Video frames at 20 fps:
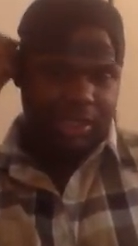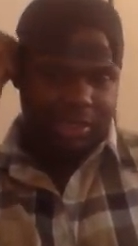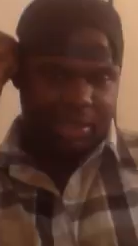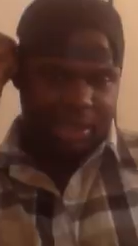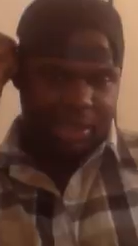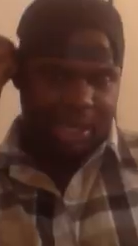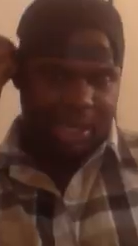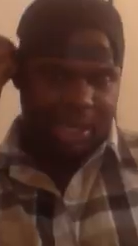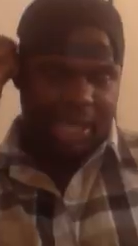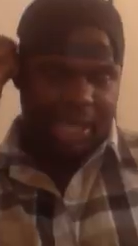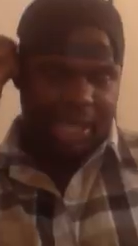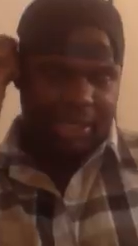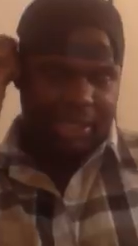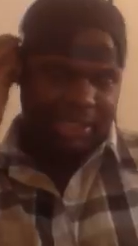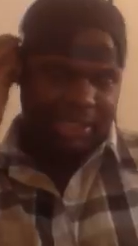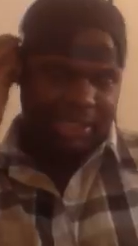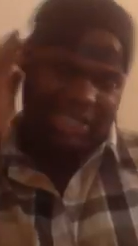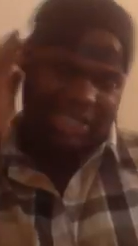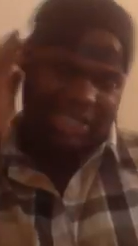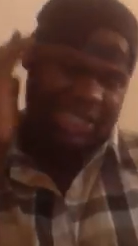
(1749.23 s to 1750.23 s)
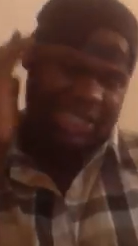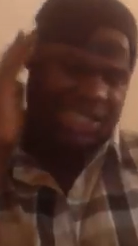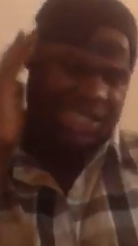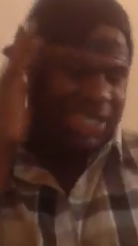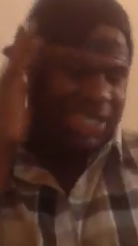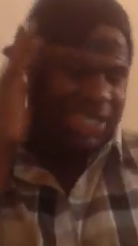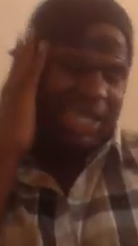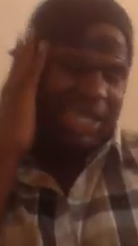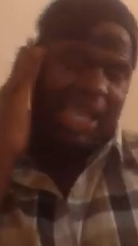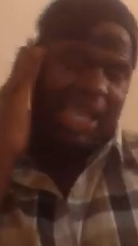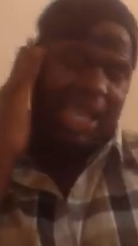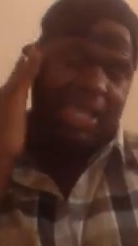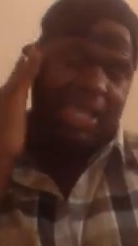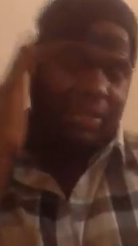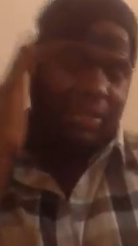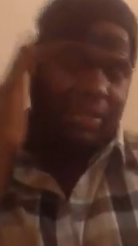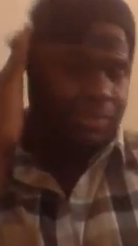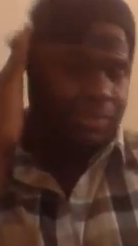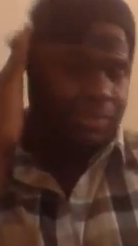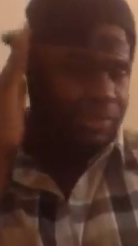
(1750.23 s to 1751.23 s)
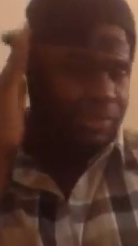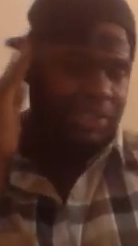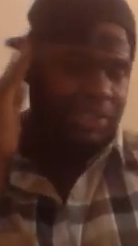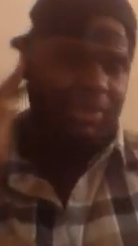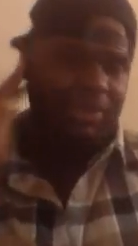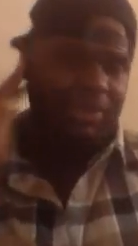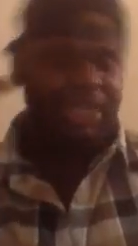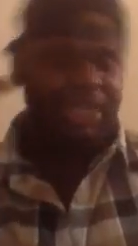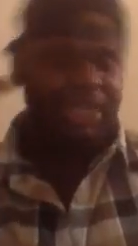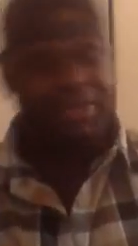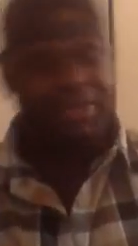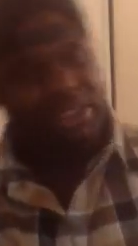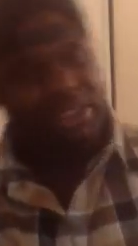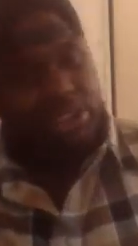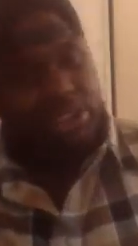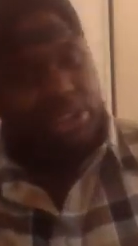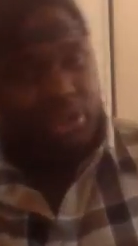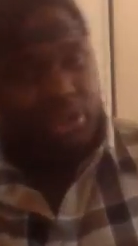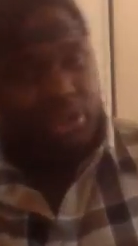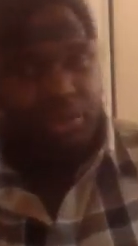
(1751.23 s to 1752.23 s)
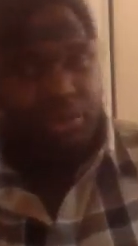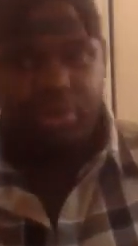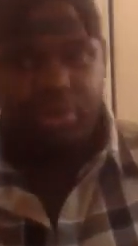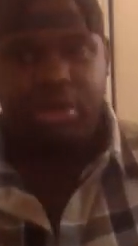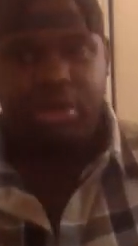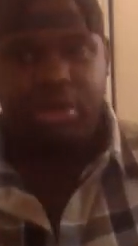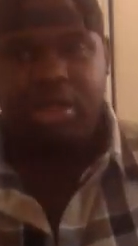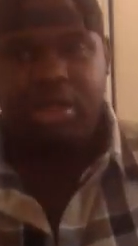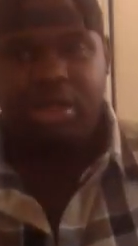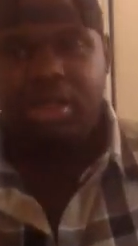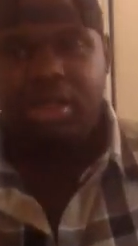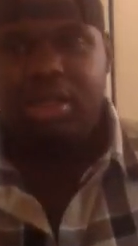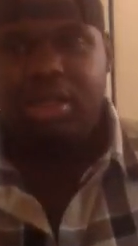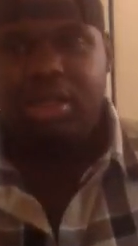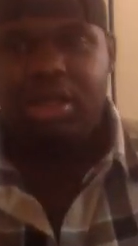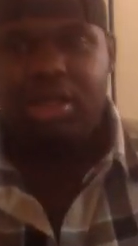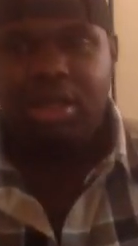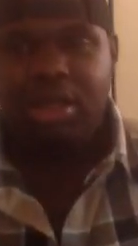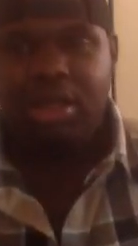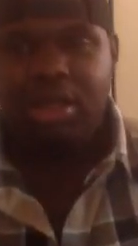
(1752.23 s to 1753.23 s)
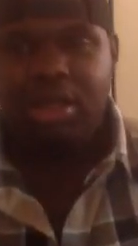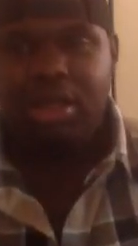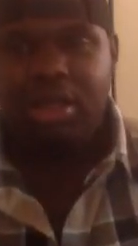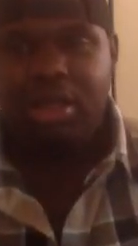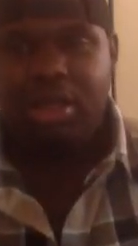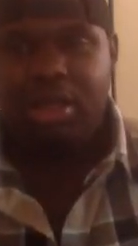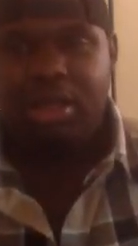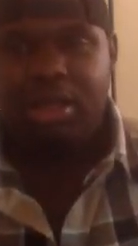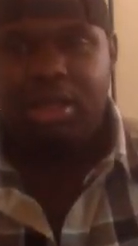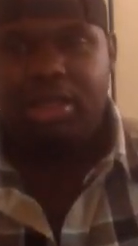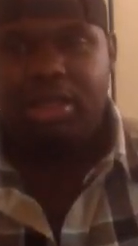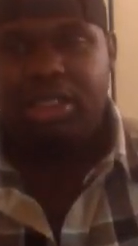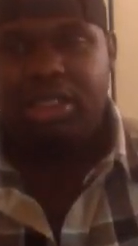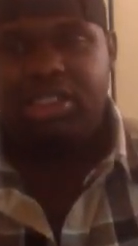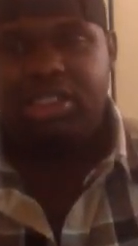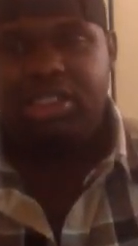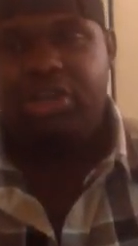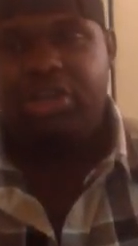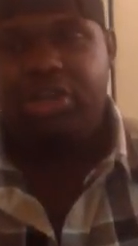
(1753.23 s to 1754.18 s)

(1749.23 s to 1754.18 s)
Like, 'cause at the end of the day, someone that's mean to you can tear you